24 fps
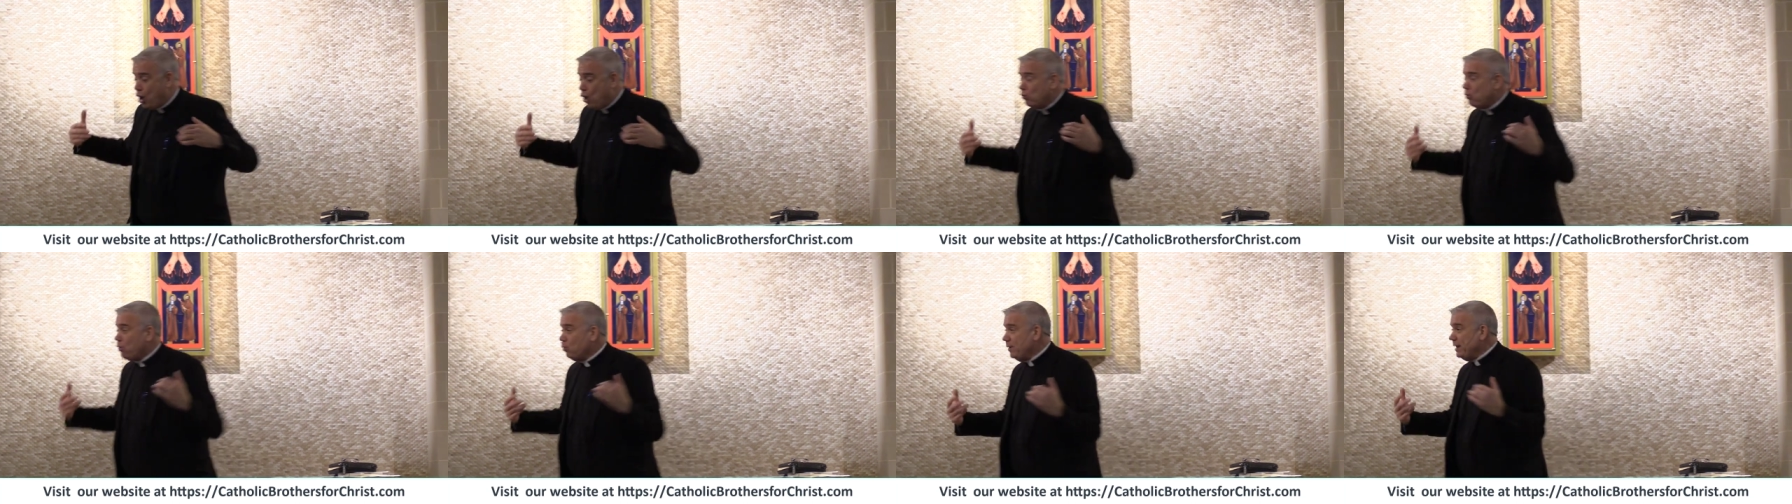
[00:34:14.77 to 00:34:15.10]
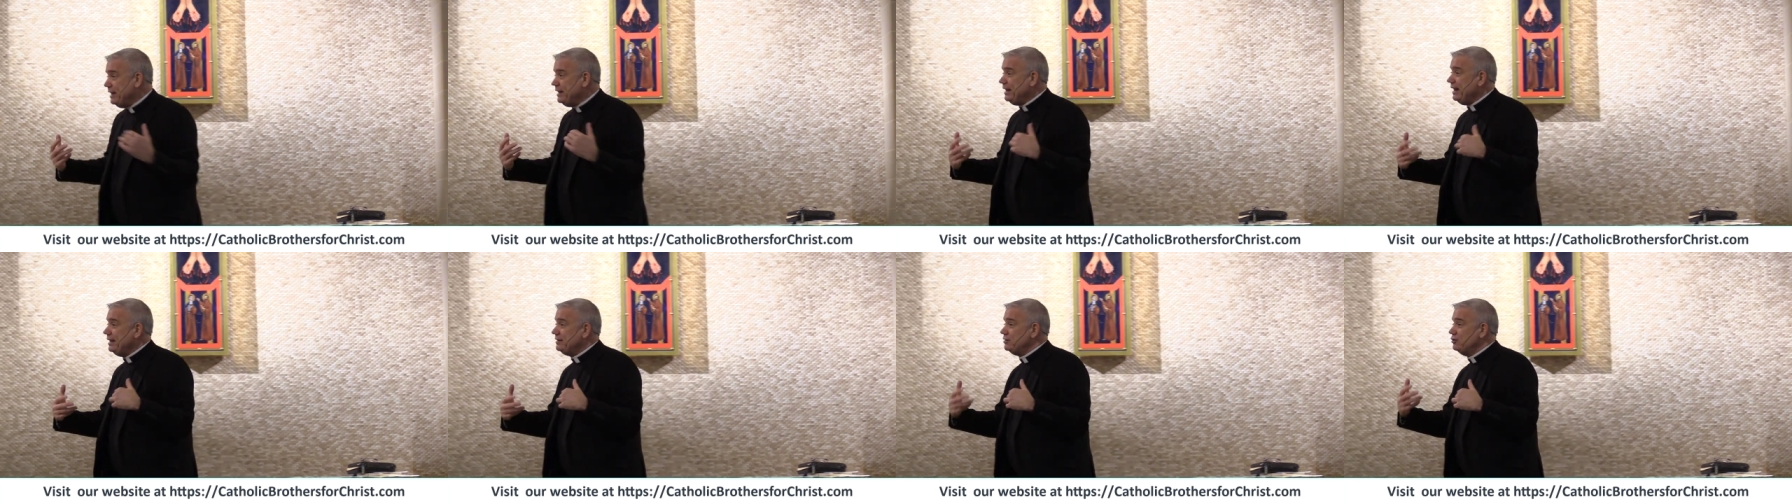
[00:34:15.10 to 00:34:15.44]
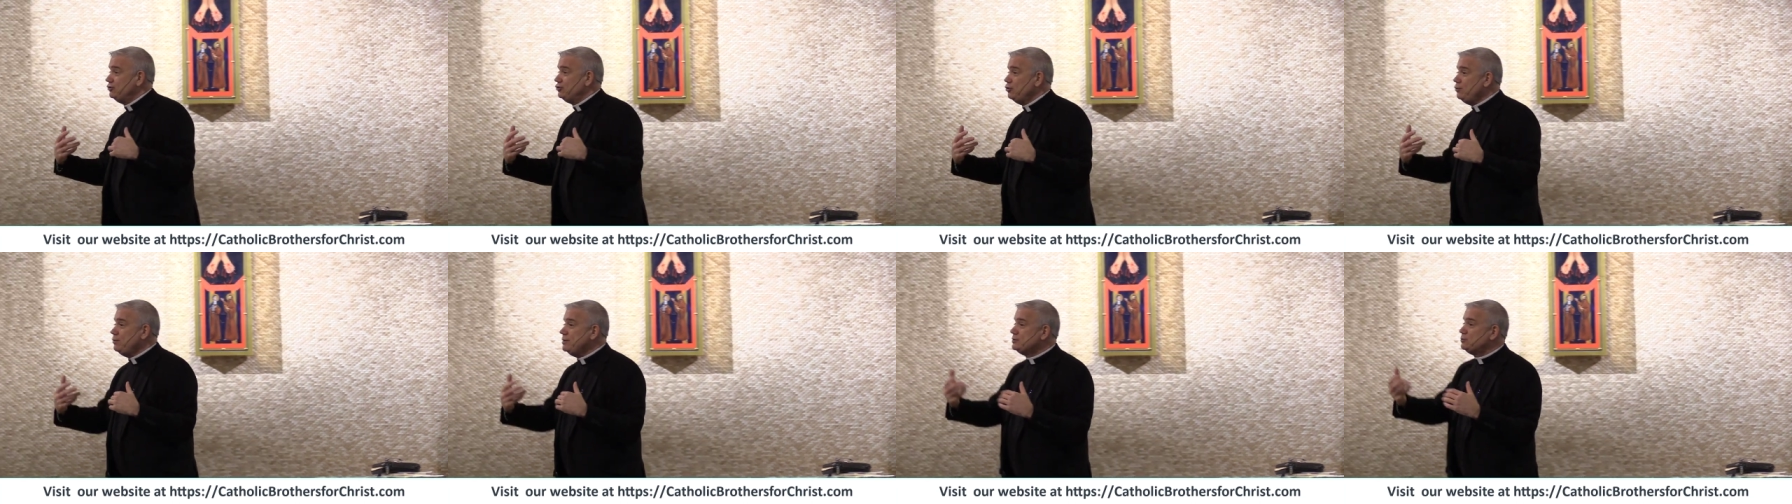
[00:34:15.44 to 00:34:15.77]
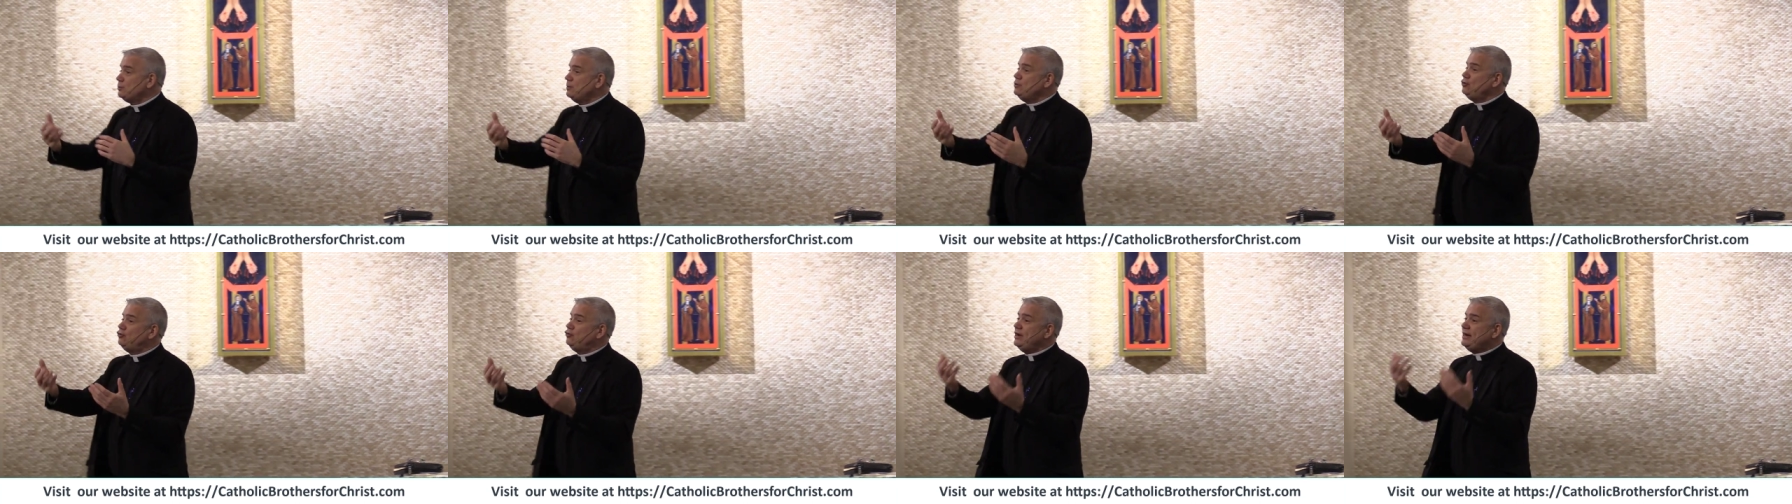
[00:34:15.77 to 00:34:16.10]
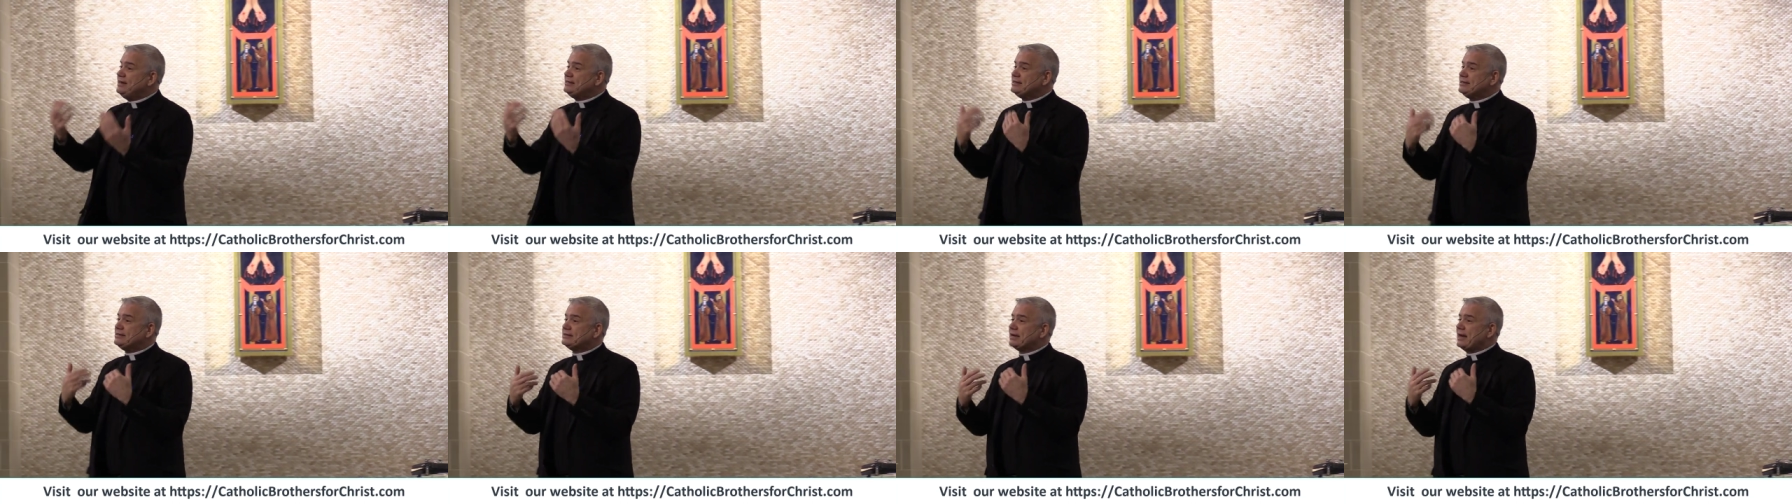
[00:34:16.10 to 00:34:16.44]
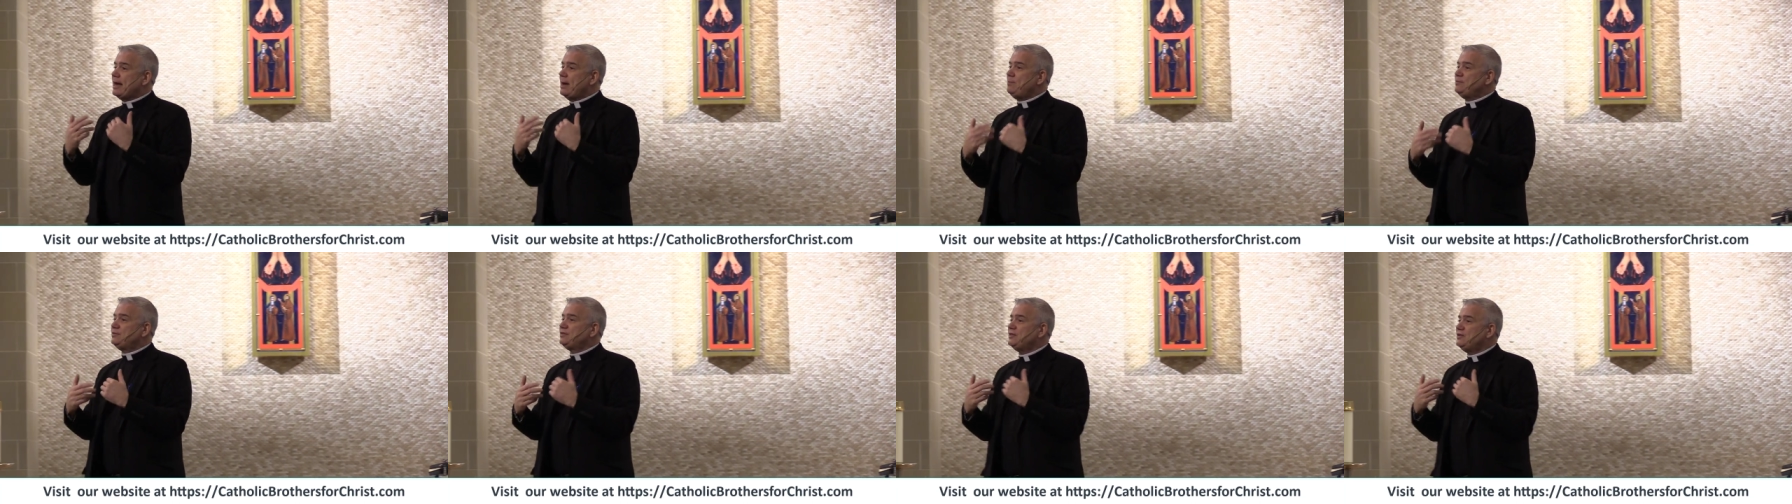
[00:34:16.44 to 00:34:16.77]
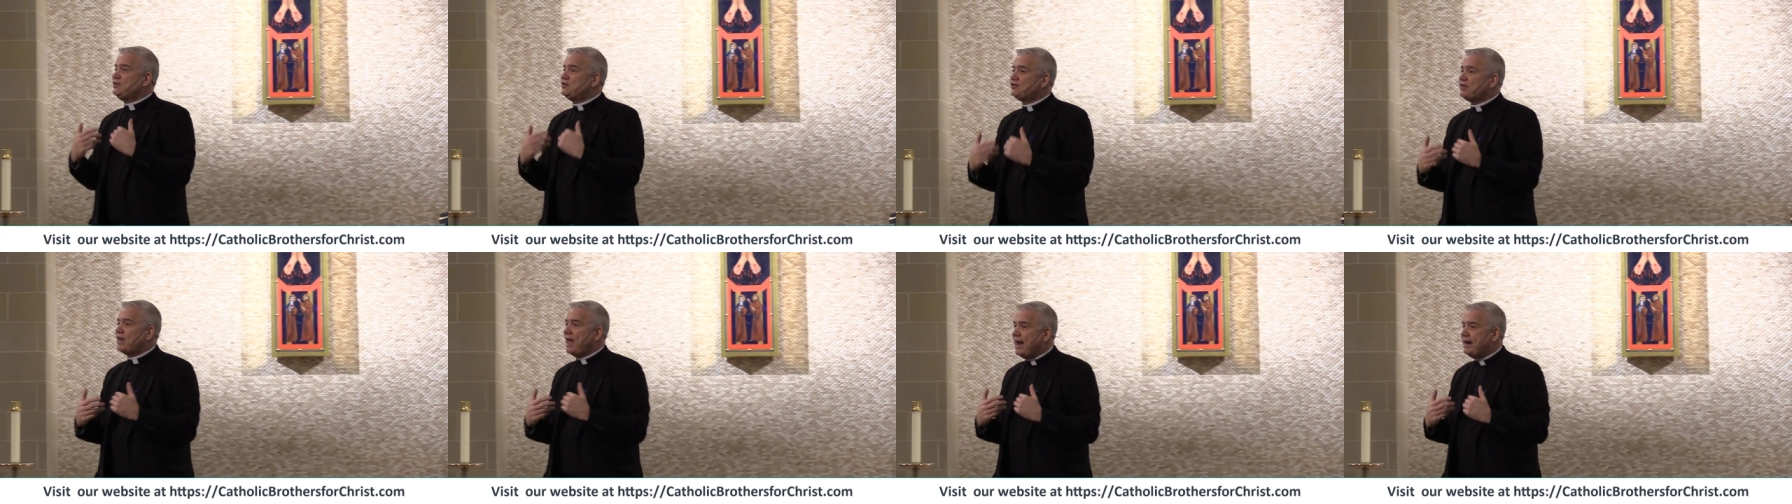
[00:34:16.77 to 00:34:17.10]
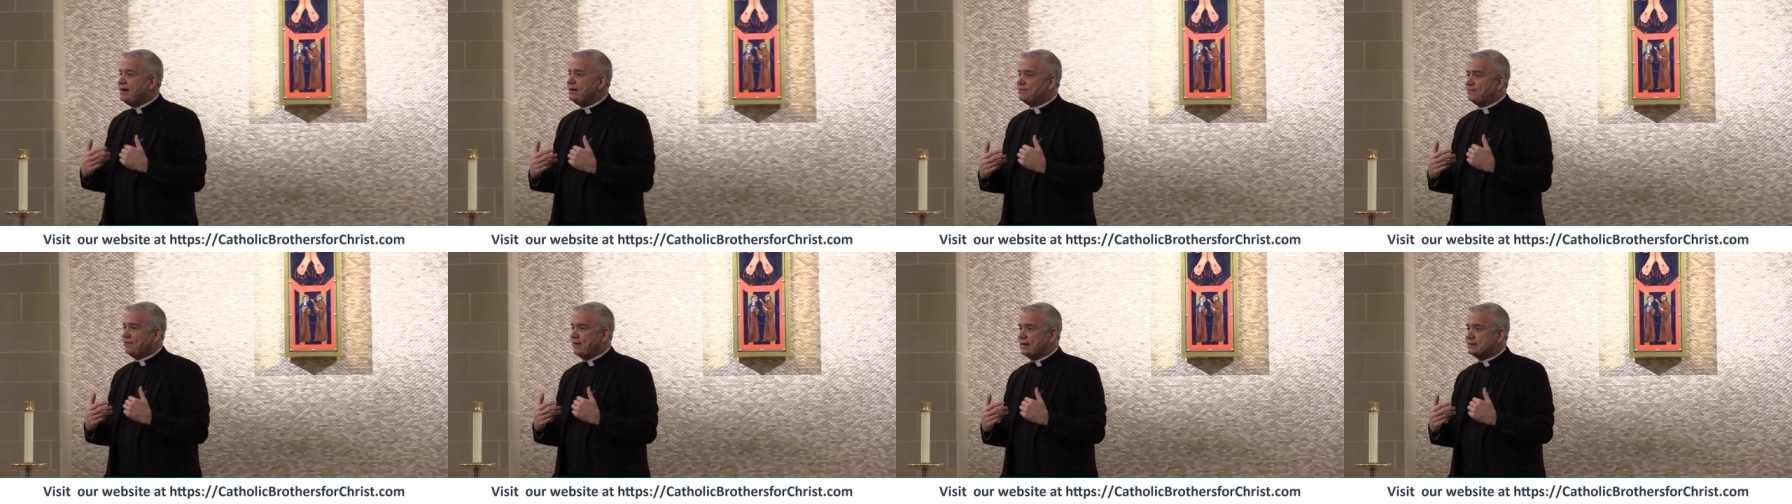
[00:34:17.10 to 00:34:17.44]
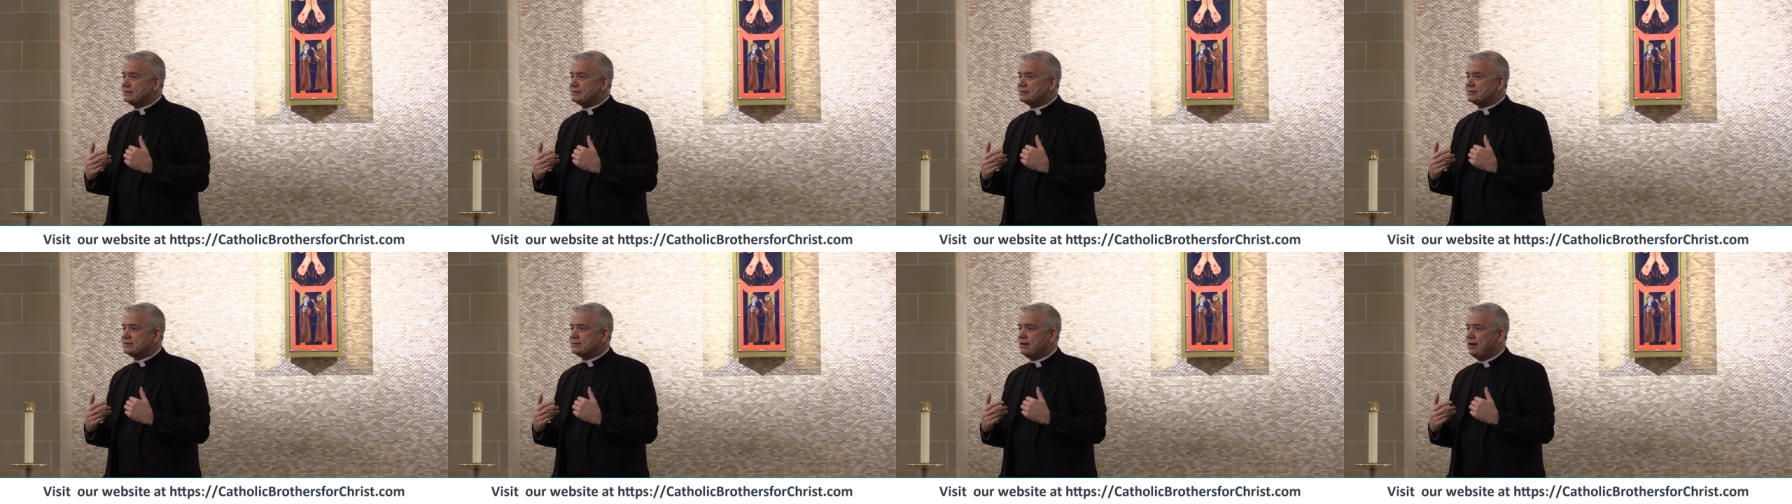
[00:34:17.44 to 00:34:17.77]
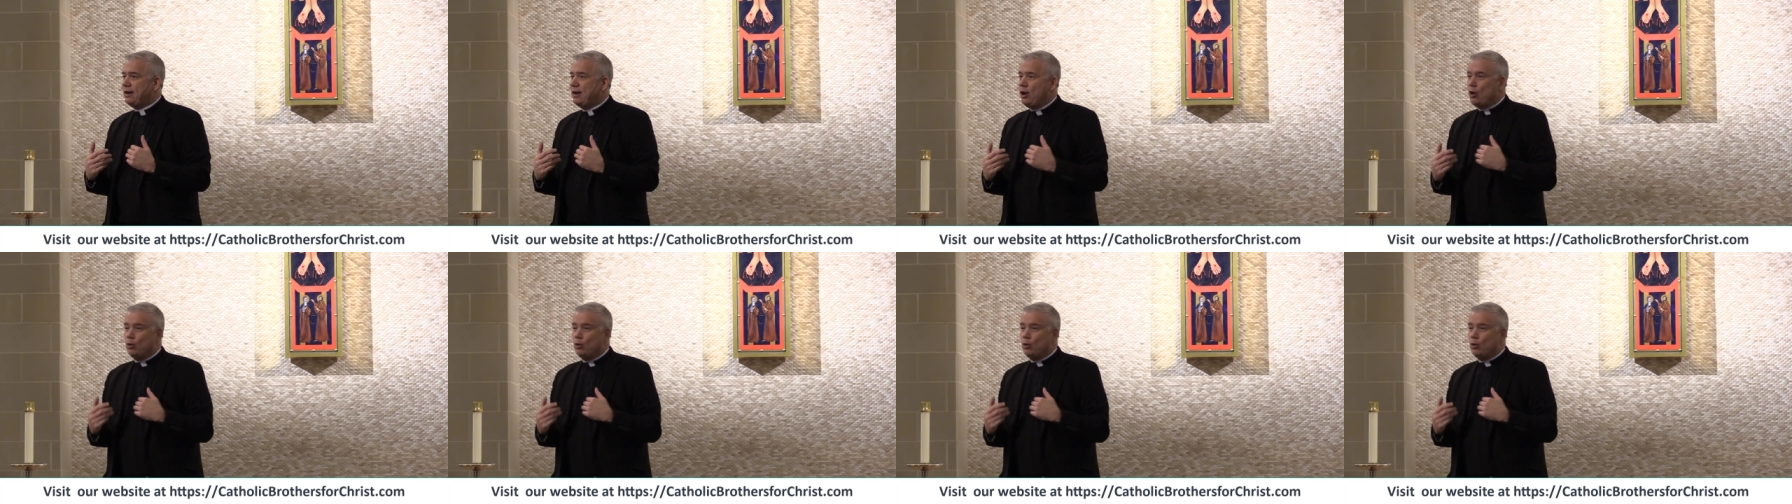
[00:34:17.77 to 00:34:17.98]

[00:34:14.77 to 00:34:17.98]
what we need to do is when Jesus comes inside of us,